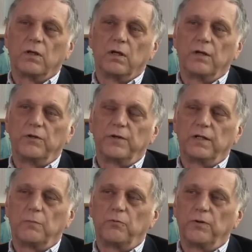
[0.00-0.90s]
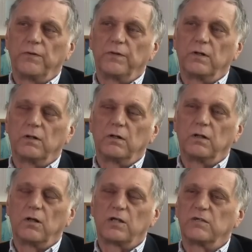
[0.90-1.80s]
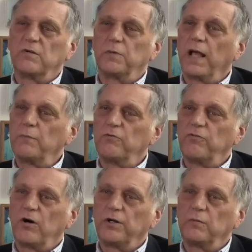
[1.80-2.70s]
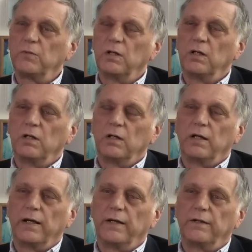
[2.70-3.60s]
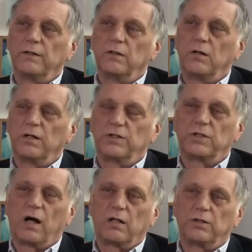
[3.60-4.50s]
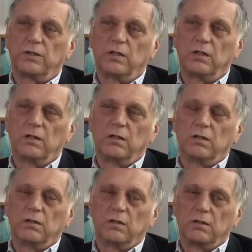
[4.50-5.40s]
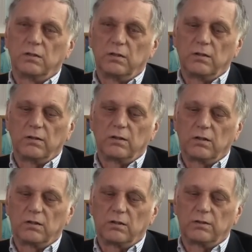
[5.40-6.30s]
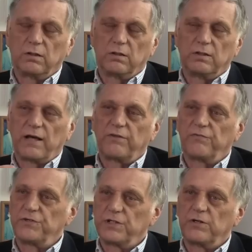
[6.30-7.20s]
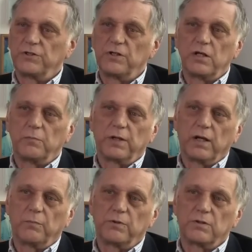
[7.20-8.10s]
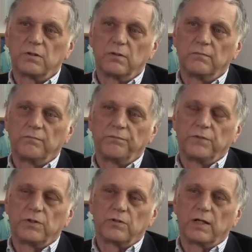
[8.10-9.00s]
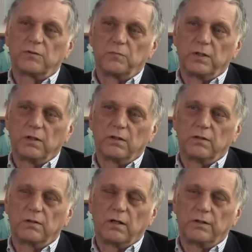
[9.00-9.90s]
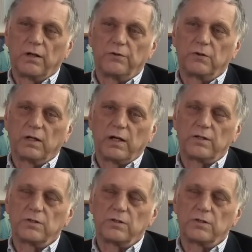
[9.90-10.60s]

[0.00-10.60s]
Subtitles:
And you end up with a loss of hippocampal volume, and on histology, a death of the cells in the hippocampus. So that would be another case.